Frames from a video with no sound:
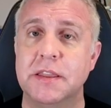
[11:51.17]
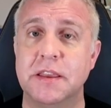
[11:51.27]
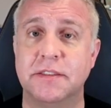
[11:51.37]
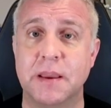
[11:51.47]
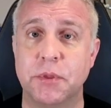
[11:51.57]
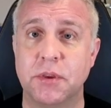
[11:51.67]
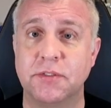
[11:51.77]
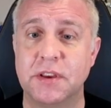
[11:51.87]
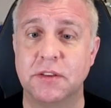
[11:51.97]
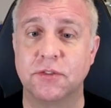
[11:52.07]
The example that you
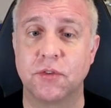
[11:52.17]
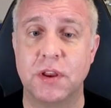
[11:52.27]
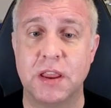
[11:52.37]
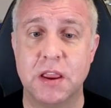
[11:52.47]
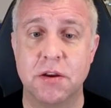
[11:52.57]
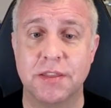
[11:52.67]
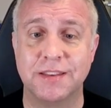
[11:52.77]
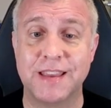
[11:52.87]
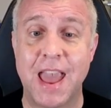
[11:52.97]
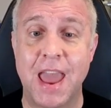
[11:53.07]
see on screen here,
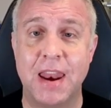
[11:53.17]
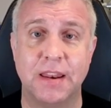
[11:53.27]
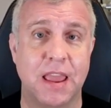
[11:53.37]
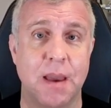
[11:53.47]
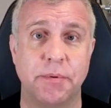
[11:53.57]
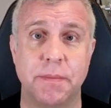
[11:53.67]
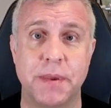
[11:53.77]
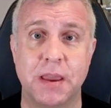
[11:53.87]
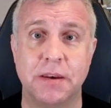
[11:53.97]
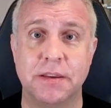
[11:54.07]
this editcap
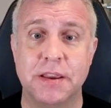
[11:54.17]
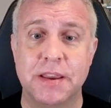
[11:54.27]
command,